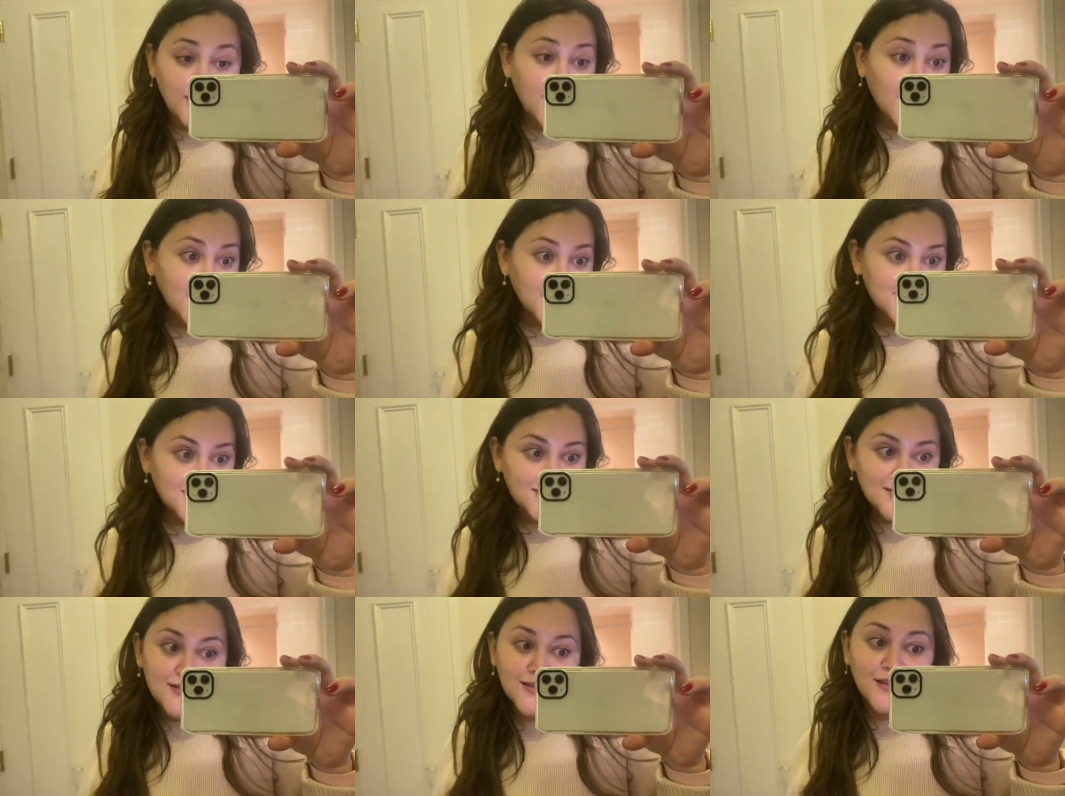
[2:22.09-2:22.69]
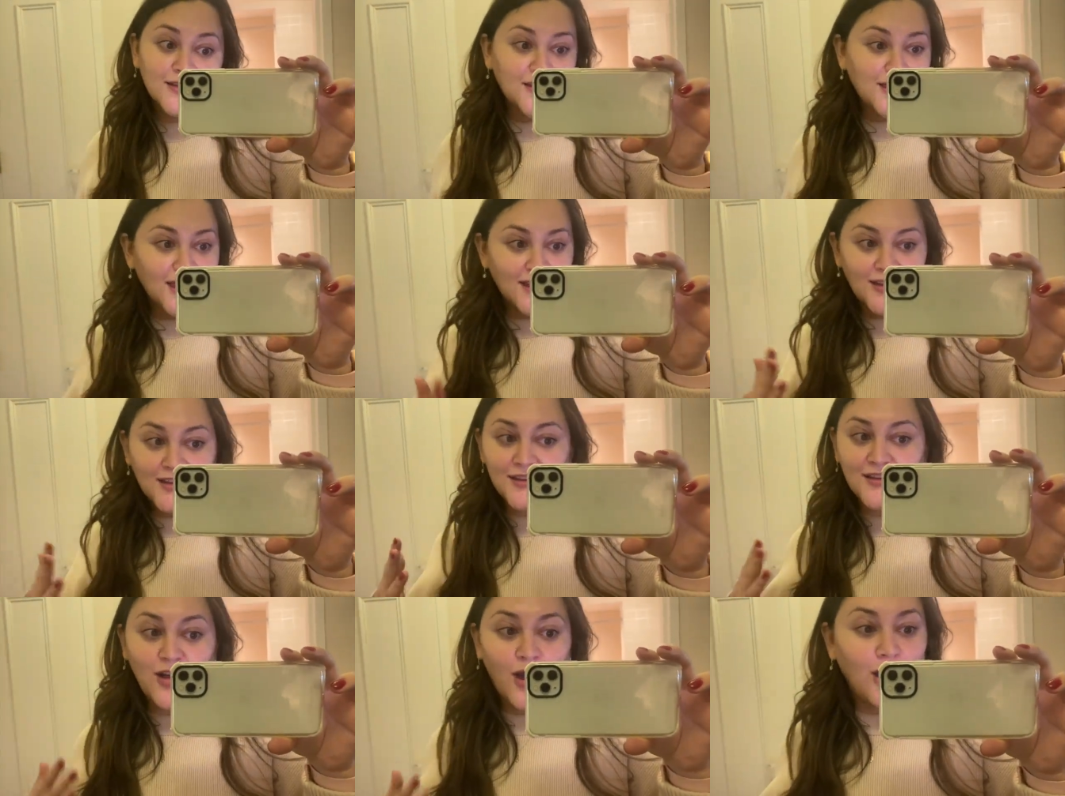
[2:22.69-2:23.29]
Guys, I
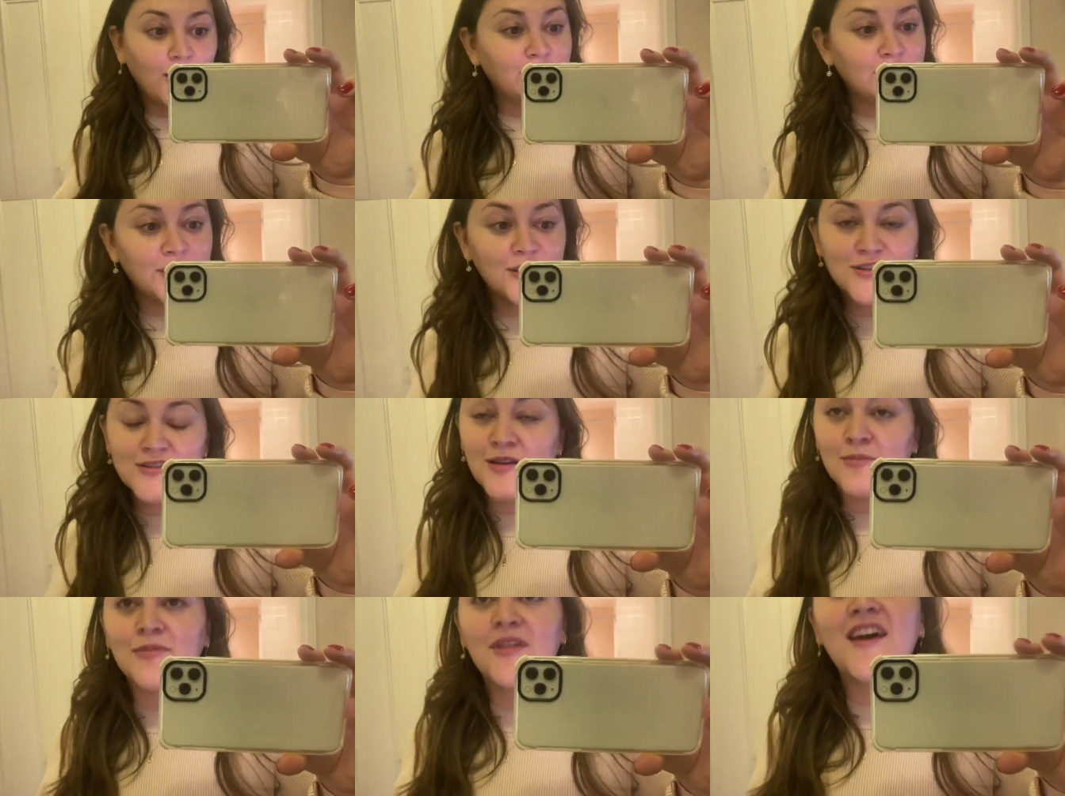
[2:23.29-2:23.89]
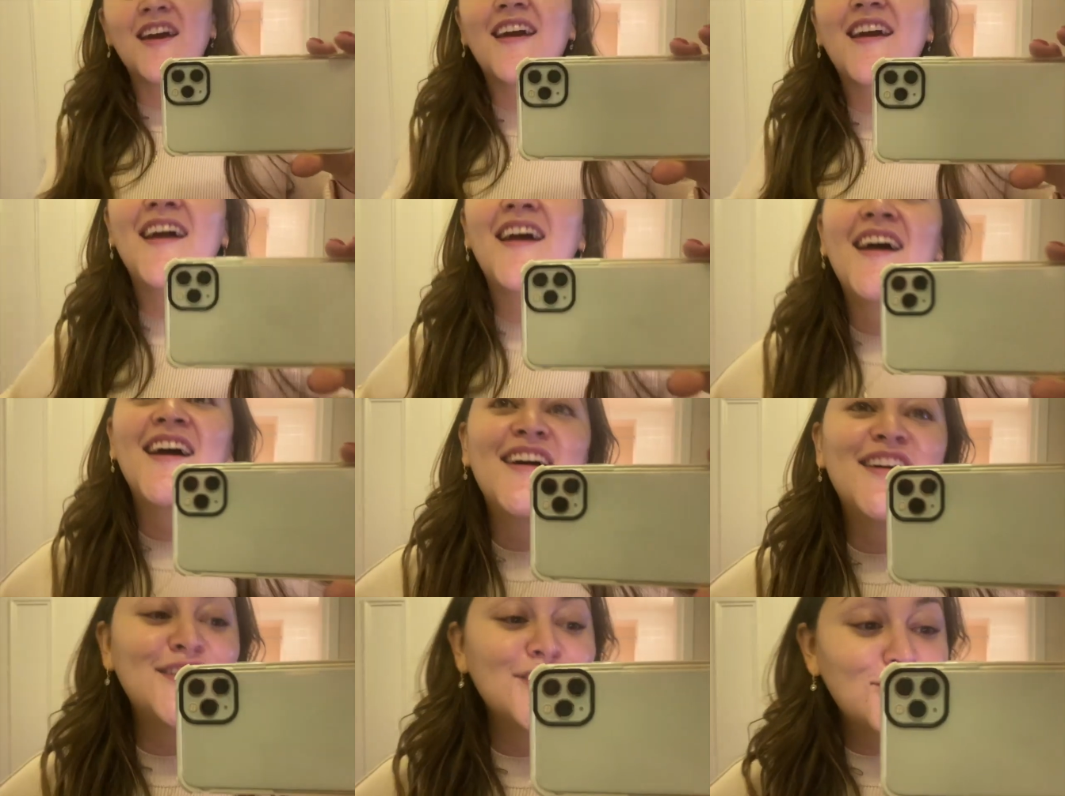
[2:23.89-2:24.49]
need coffee or something.
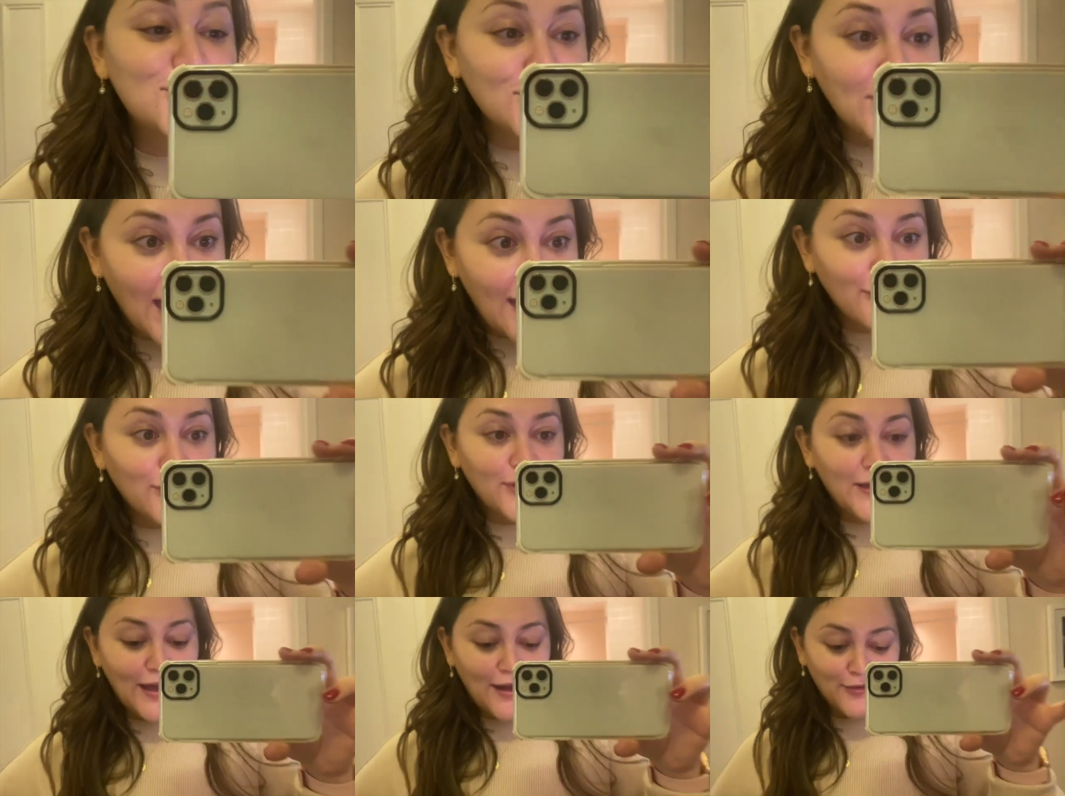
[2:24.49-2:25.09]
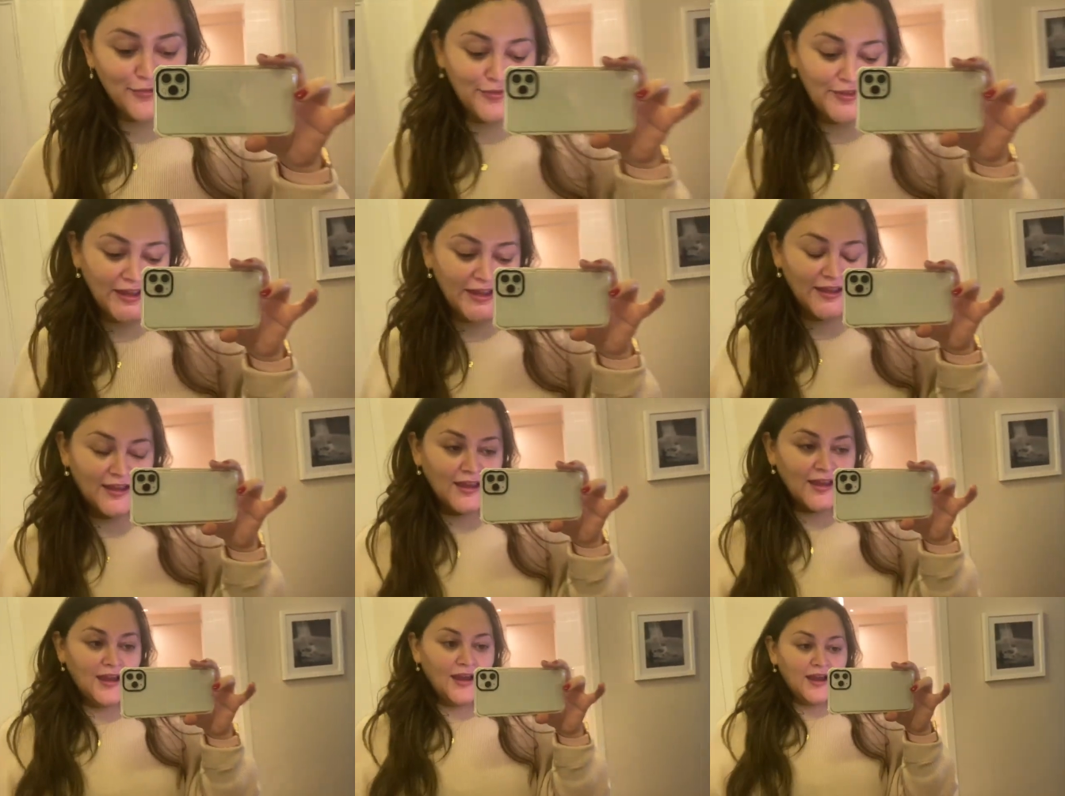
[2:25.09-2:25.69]
Travel
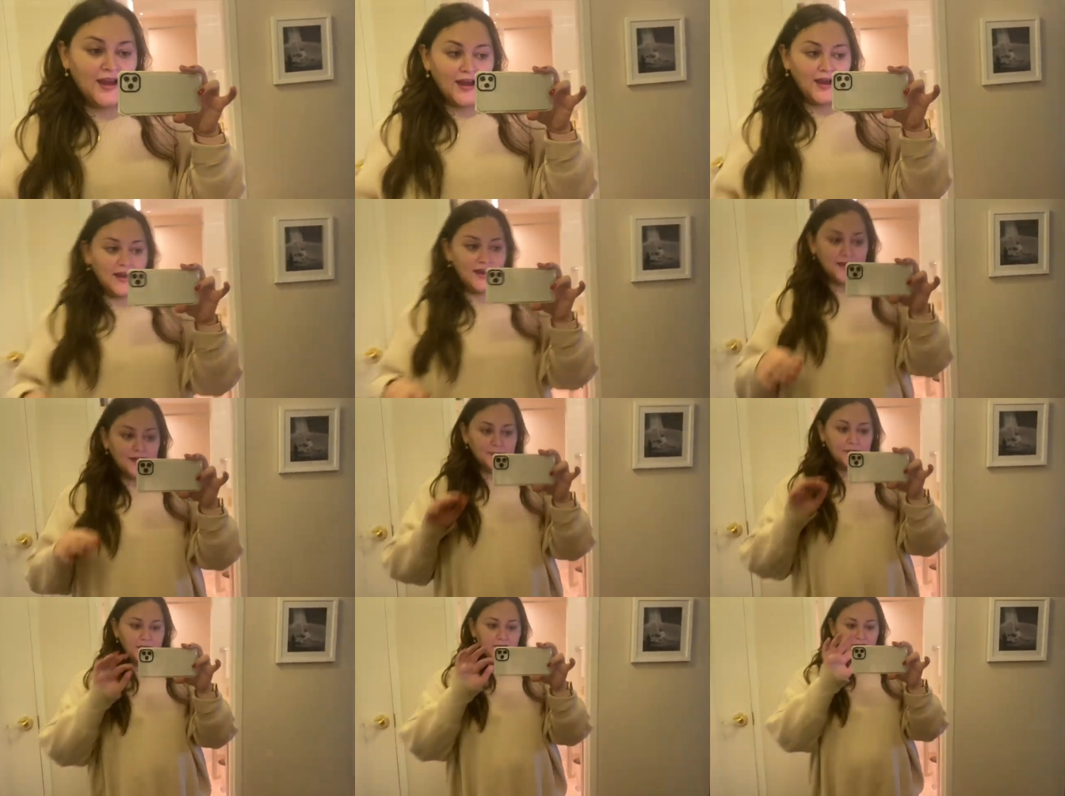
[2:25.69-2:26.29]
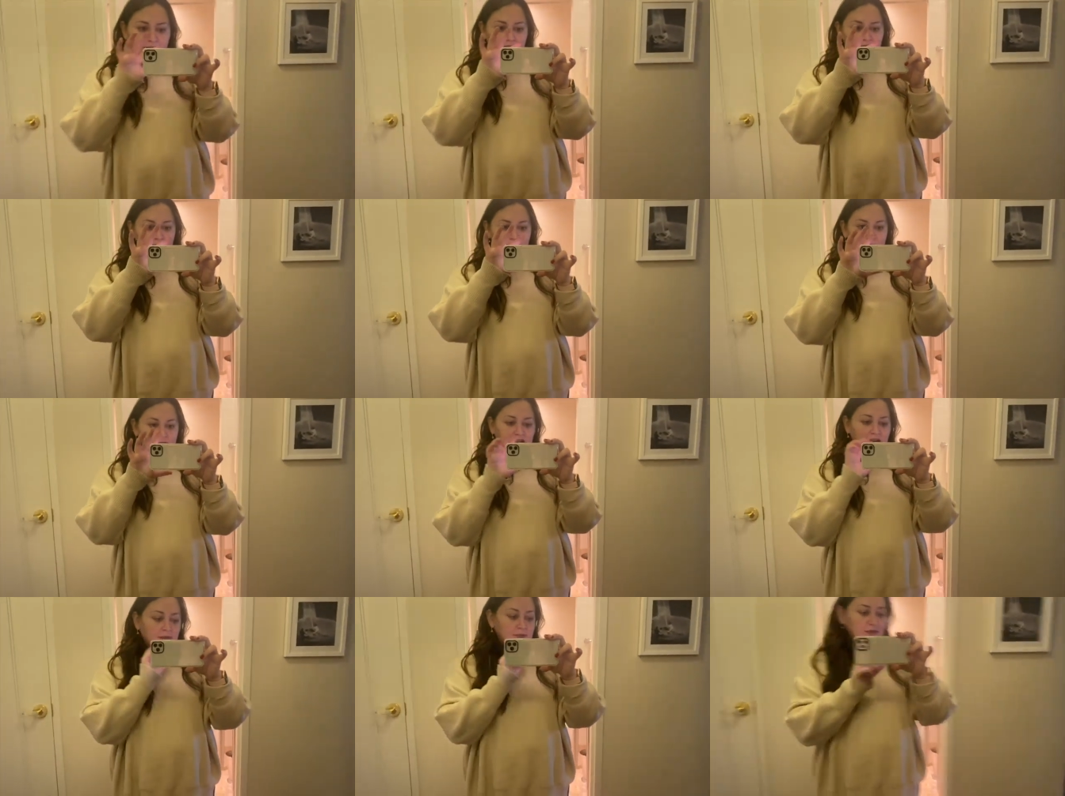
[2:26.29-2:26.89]
outfit.
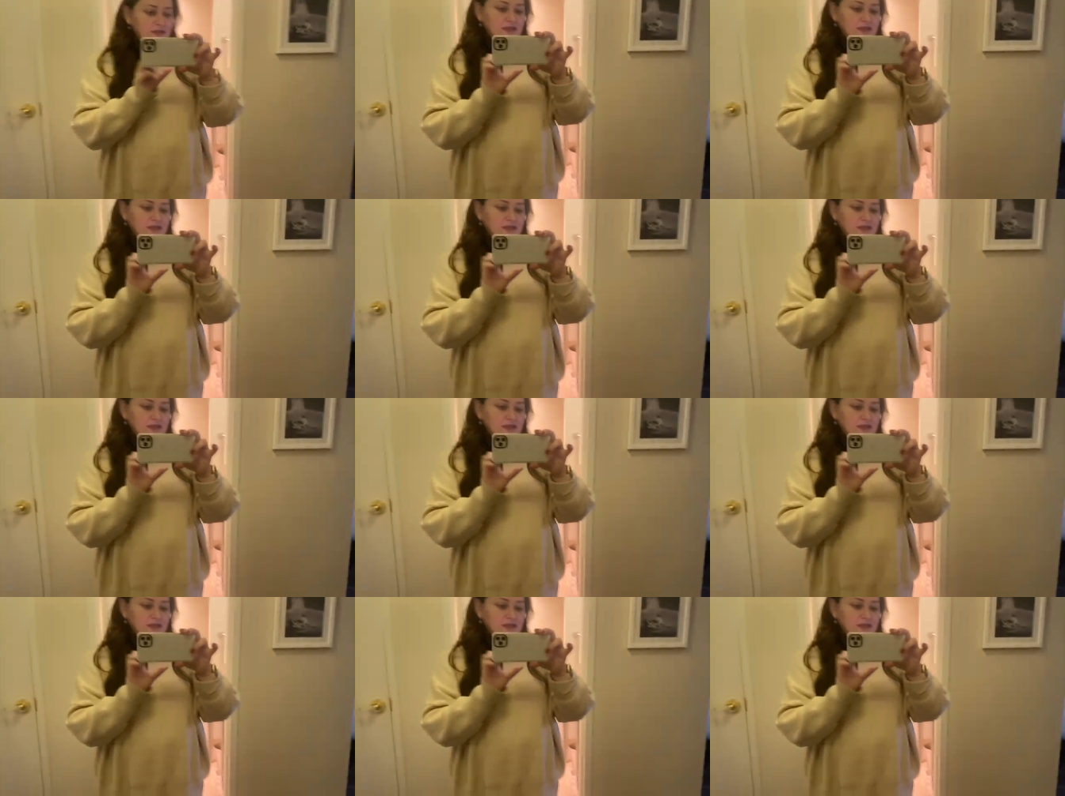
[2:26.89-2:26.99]
What time is